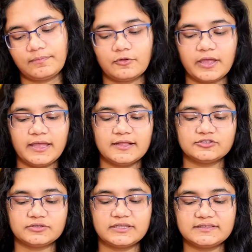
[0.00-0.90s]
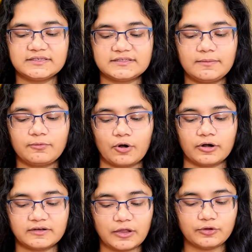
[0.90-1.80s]
Okay, so this is the
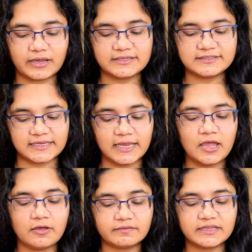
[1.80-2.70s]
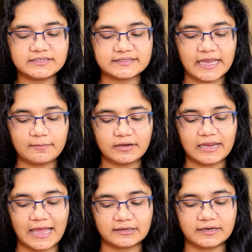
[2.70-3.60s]
product. Now you can see with the same
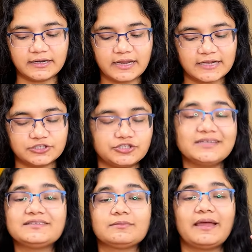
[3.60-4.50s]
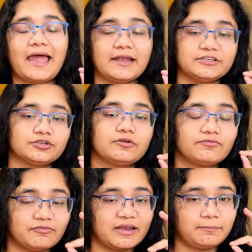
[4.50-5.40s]
reactant and just by addition of
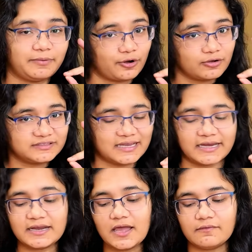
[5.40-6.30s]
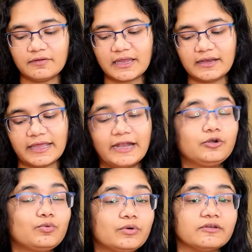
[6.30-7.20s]
1 peroxide, we can get
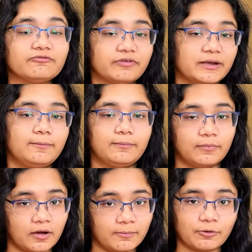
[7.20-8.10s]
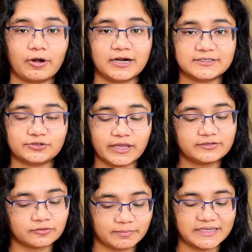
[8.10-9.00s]
2 different products. Okay,
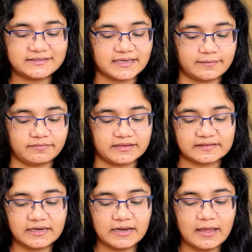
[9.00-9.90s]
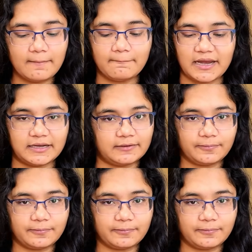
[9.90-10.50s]
so please keep this in mind.